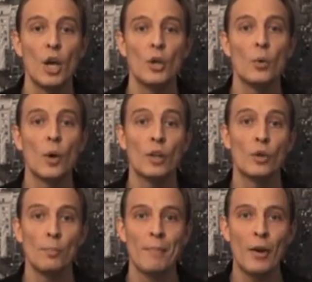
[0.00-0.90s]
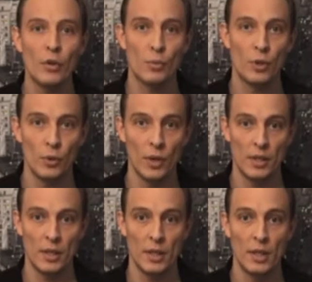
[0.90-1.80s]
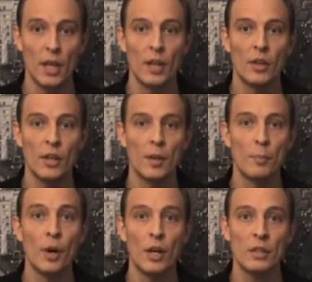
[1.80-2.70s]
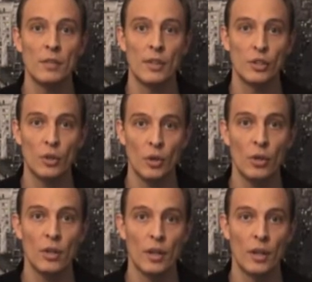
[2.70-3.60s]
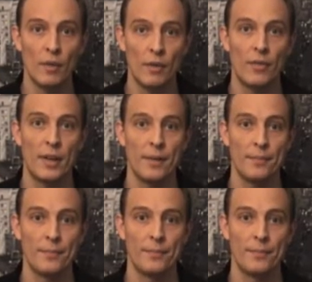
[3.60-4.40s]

You want a good marriage with your idea, not an impulsive and short love affair.